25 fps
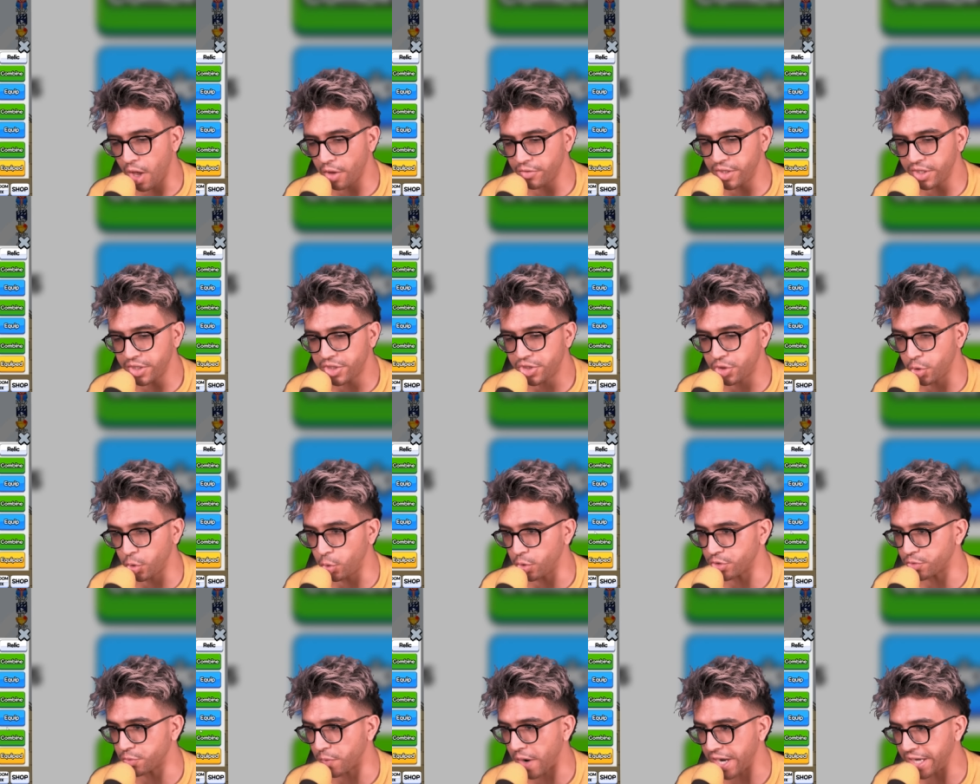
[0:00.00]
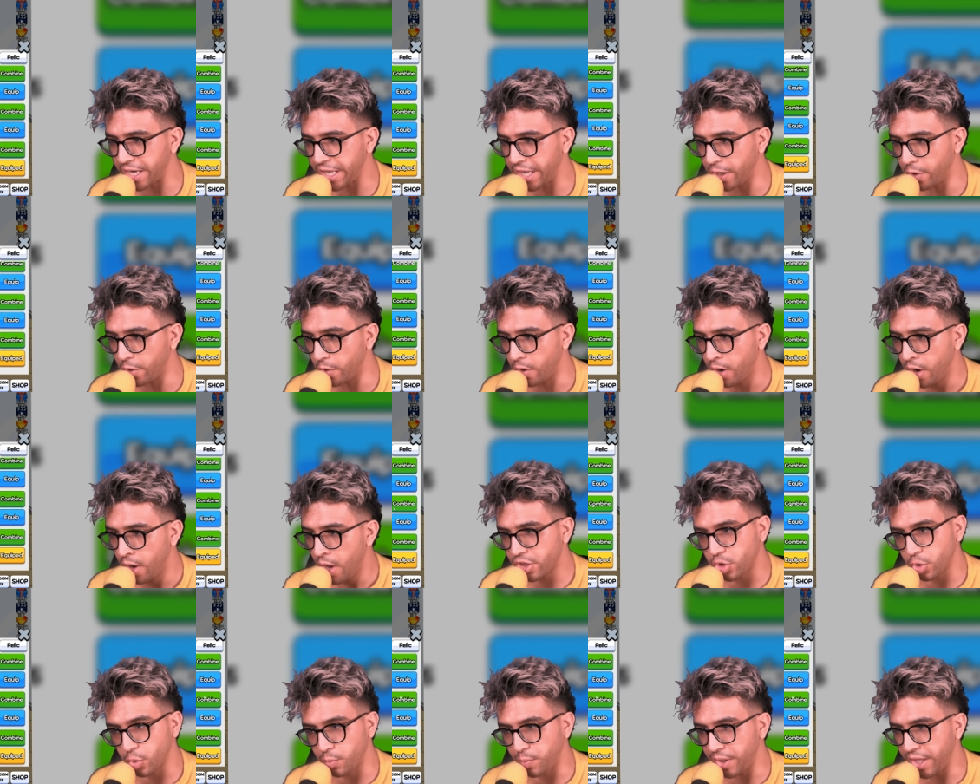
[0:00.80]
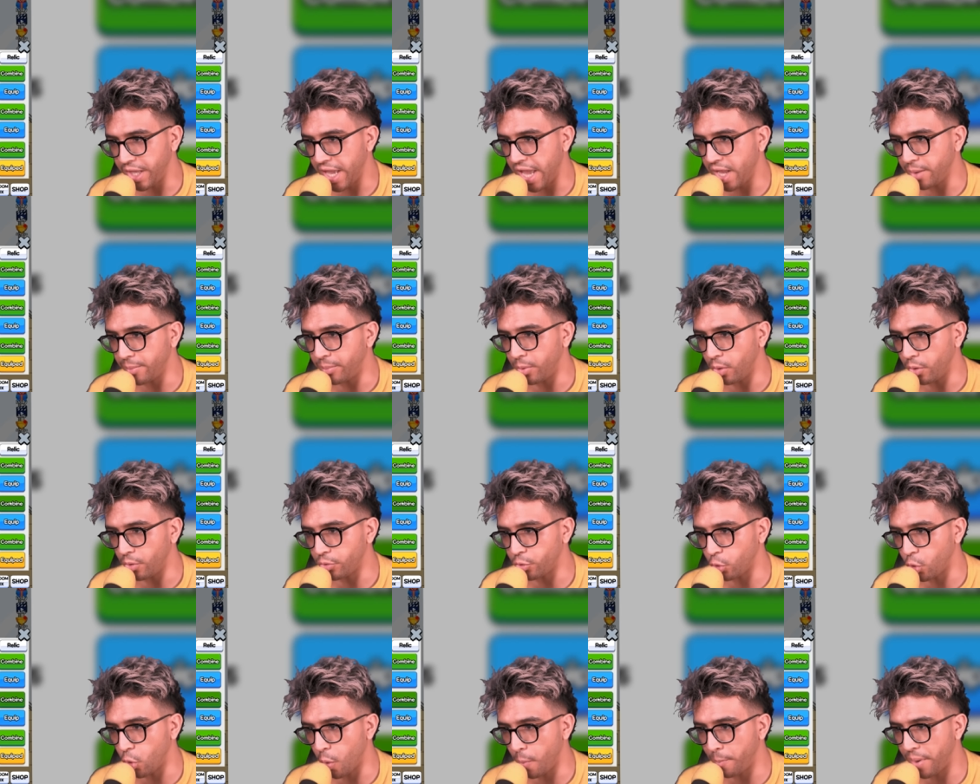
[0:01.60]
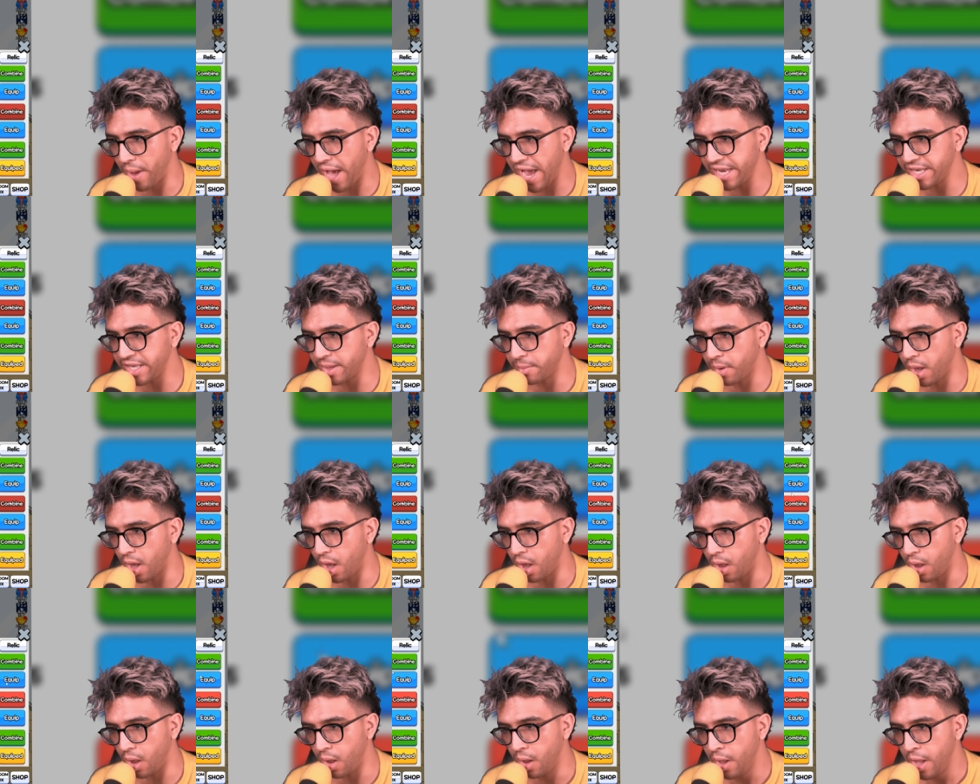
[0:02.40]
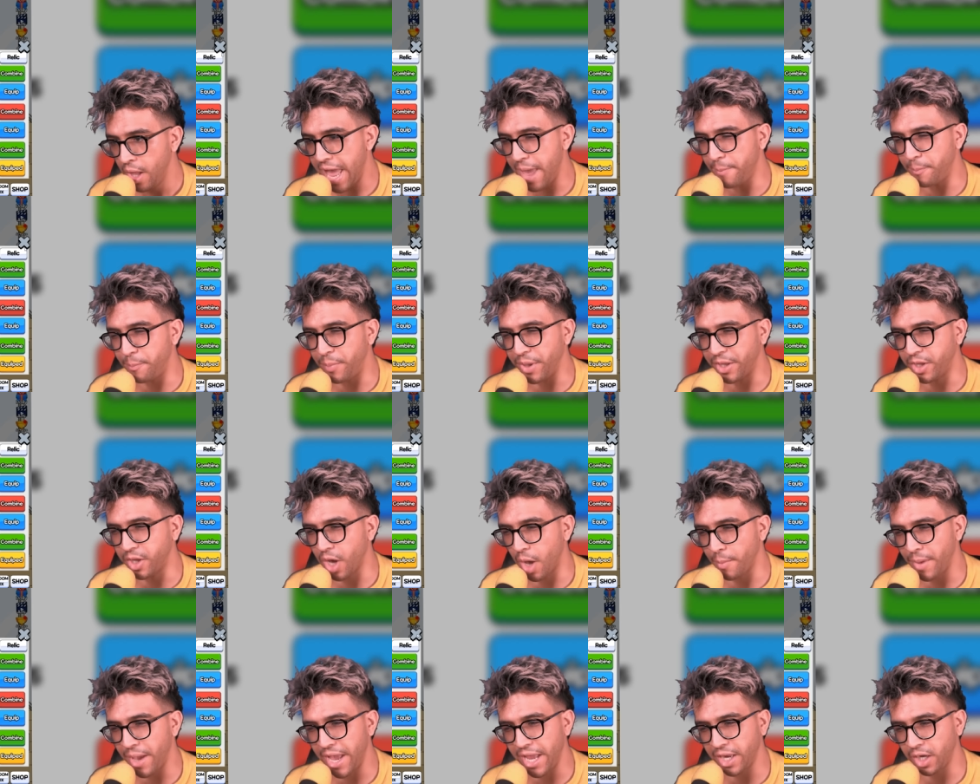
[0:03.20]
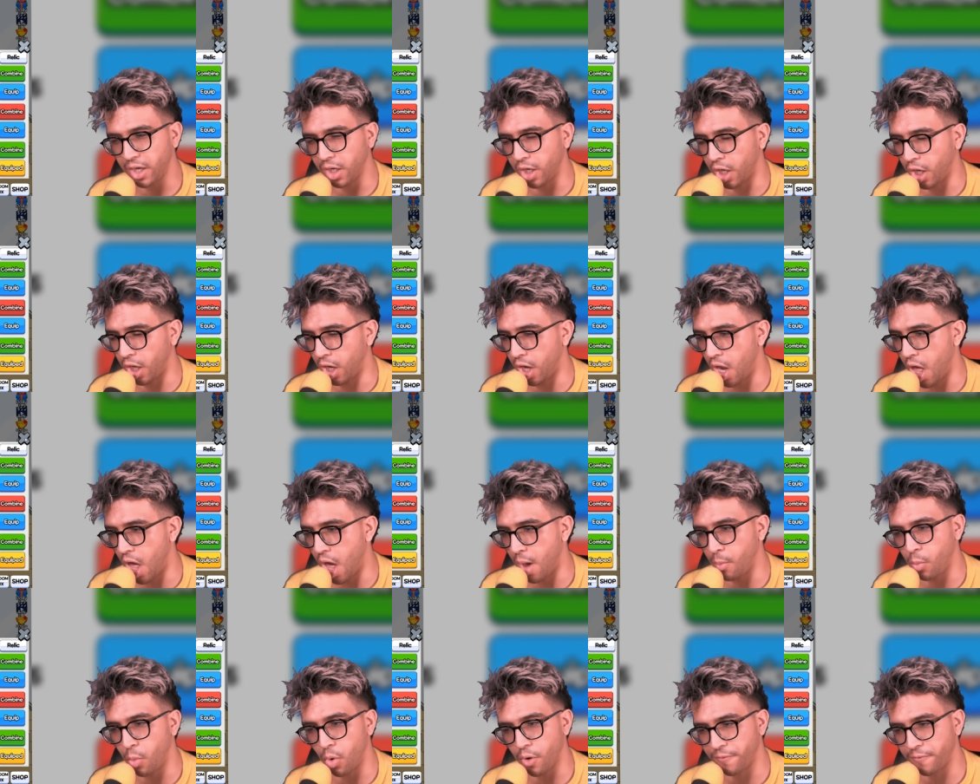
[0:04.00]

all these shoes right here, I should be able to combine them all and become a lot